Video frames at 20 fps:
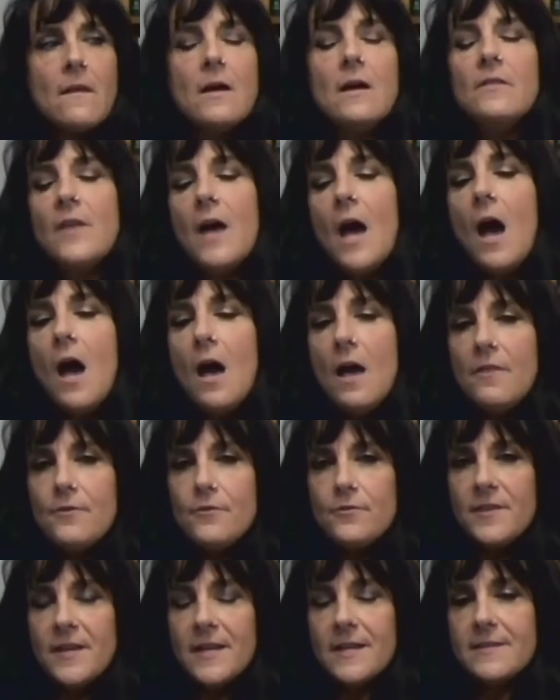The
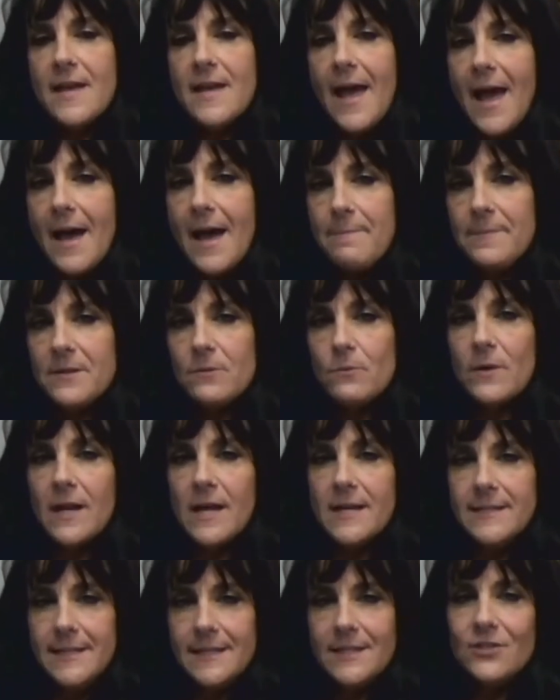other thing that happened when I
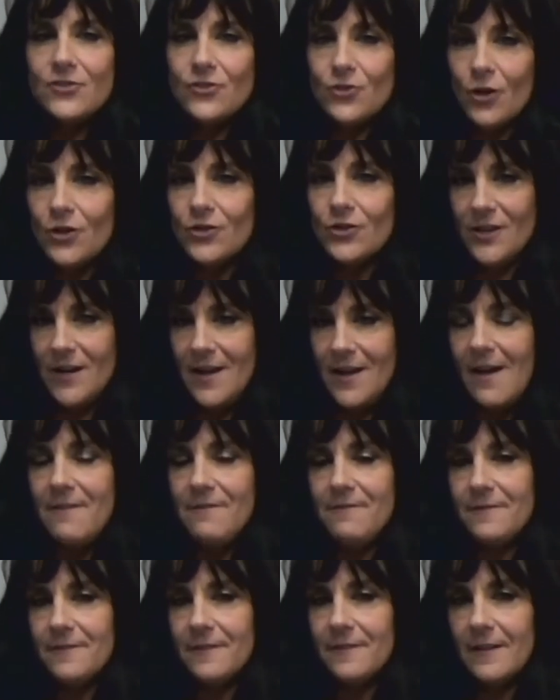didn't charge enough
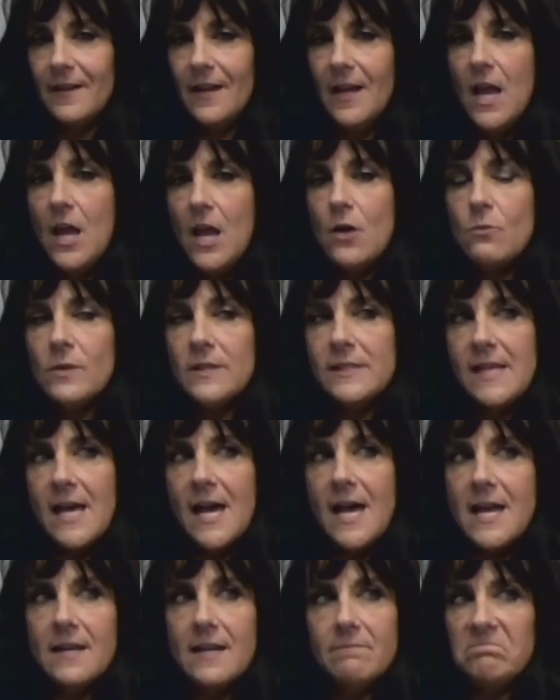was
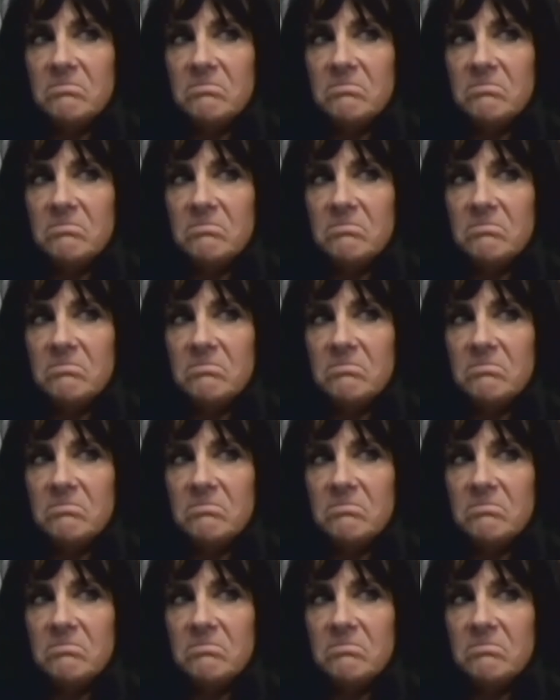that